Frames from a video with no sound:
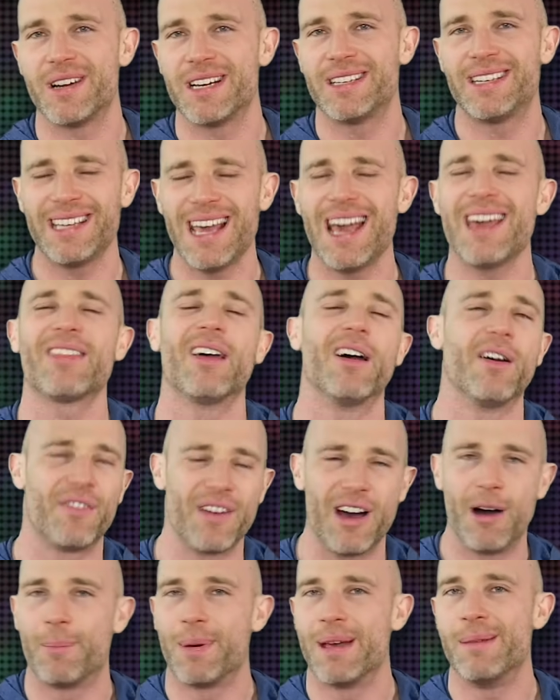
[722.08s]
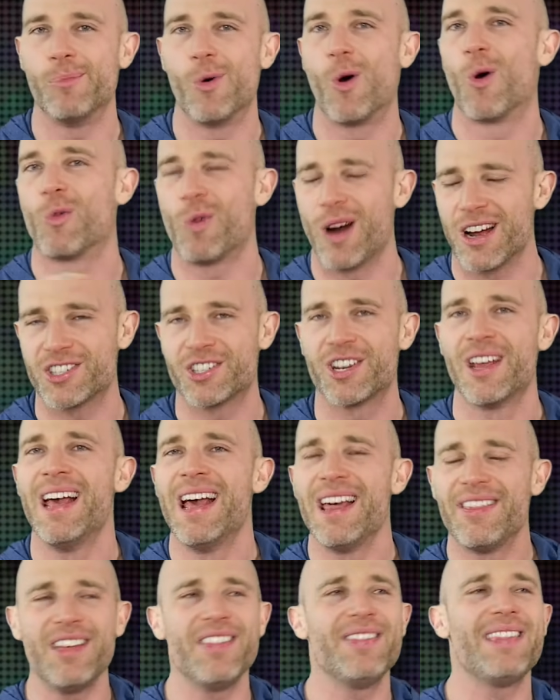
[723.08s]
together. Felt a bit more rushed
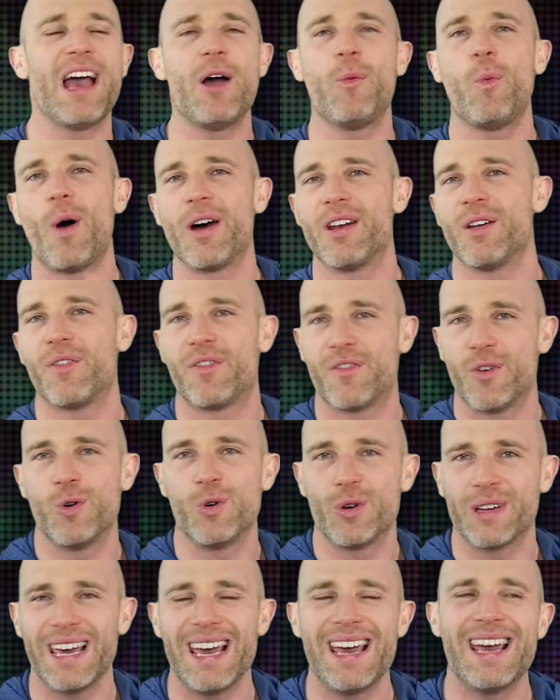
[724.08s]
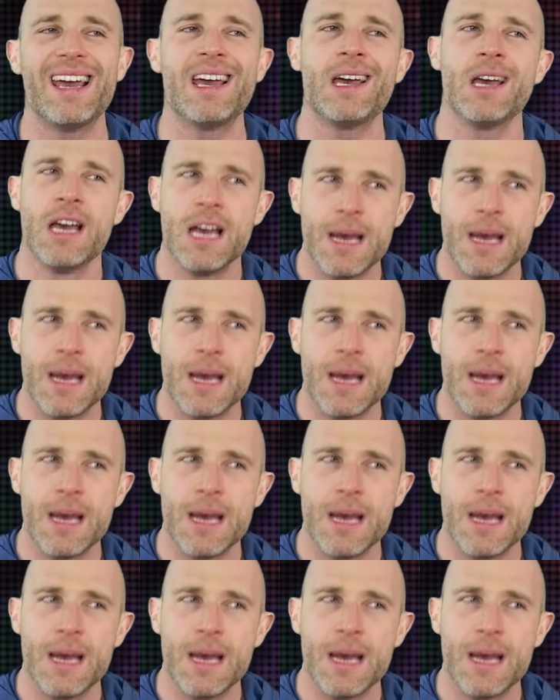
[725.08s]
than their one at Full Gear,